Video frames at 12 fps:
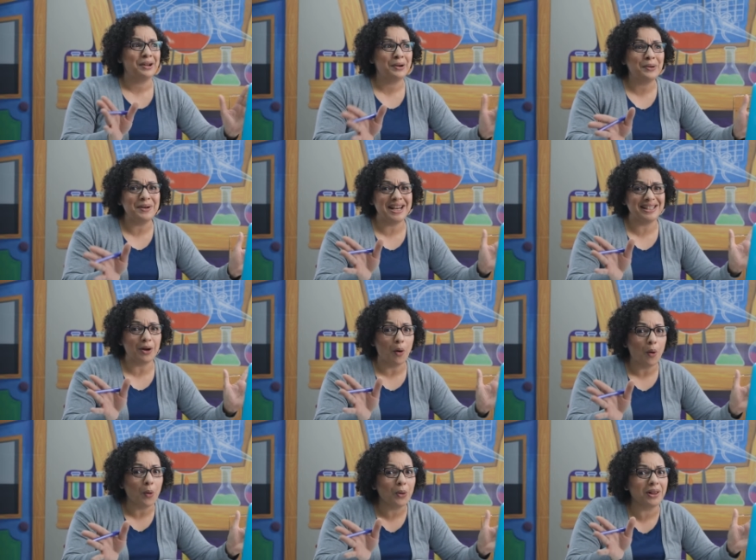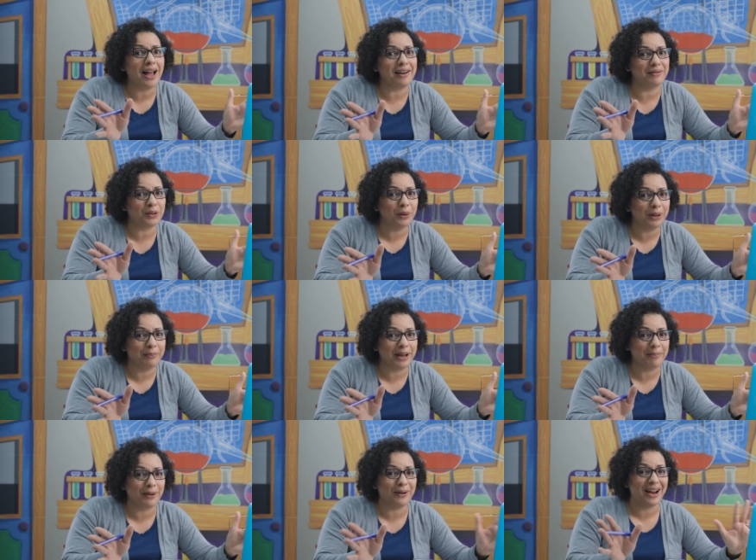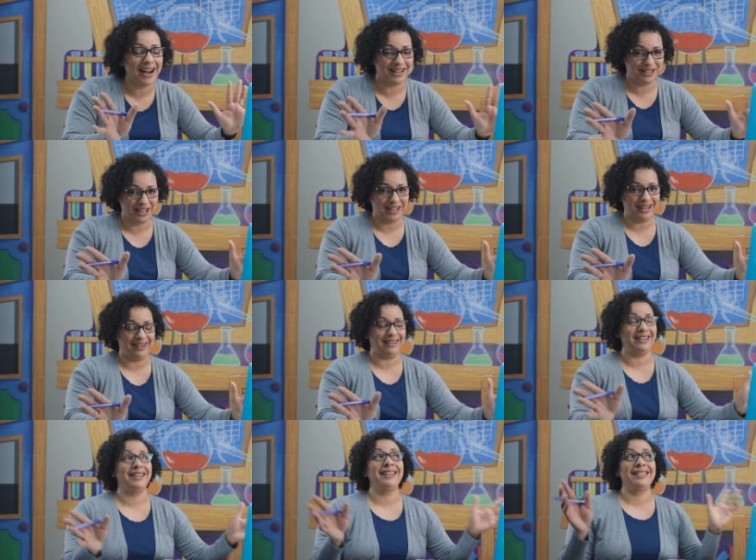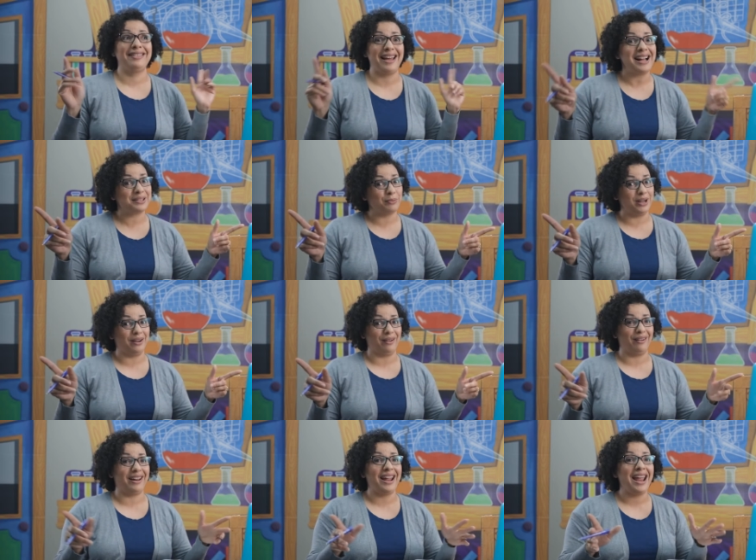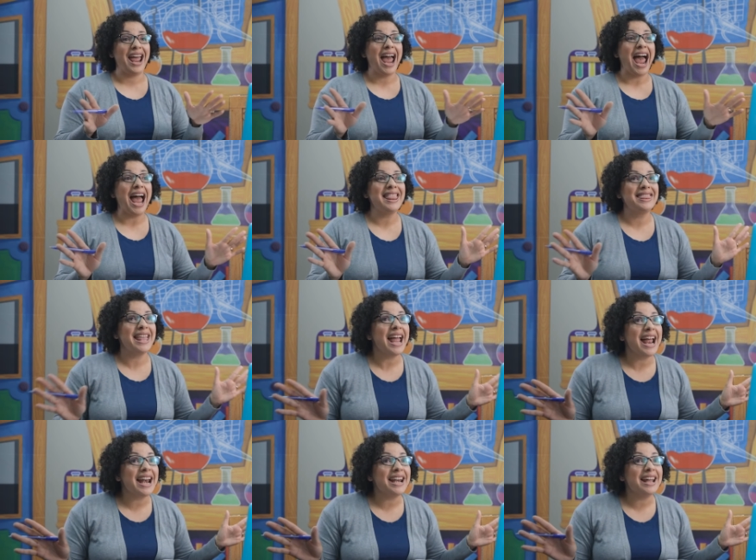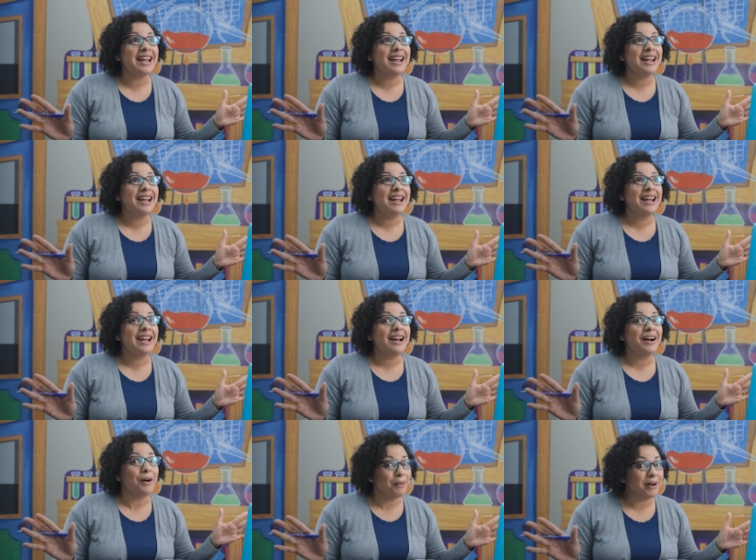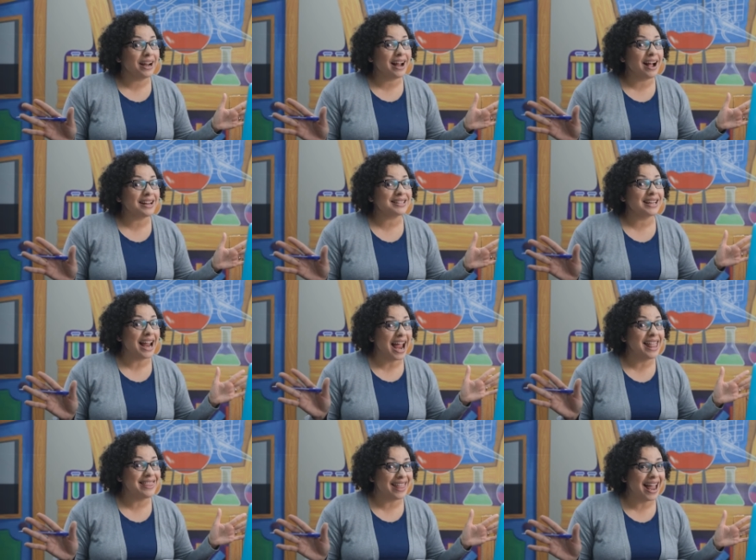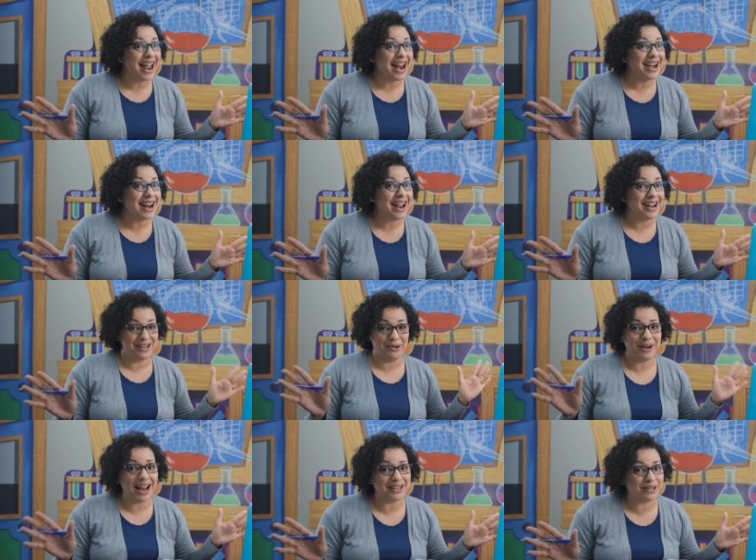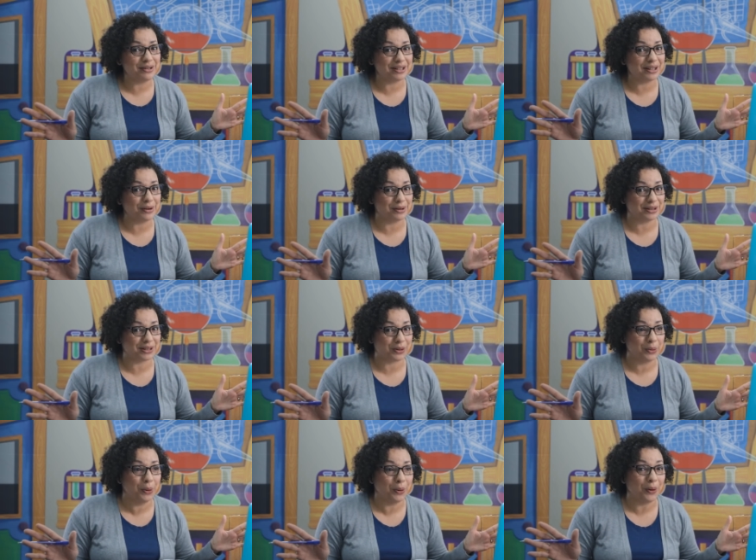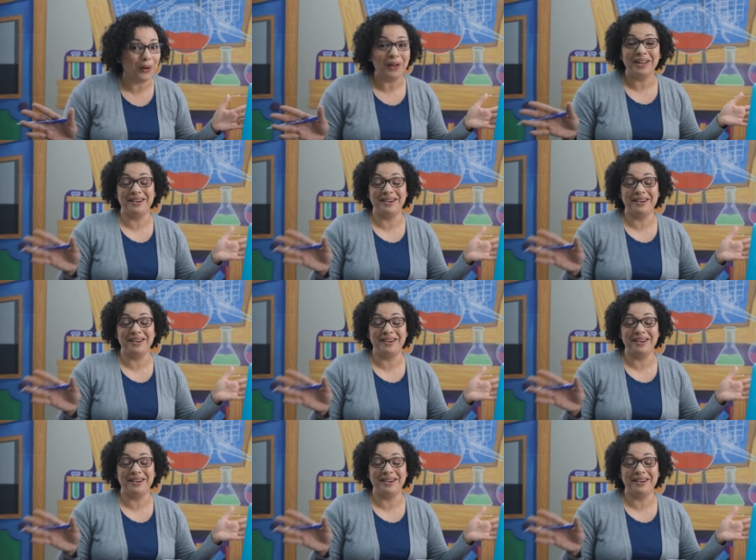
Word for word: Who needs a whole lot of toilet paper and chicken? That's weird. And then, oh my gosh, and then you guys used to go to school.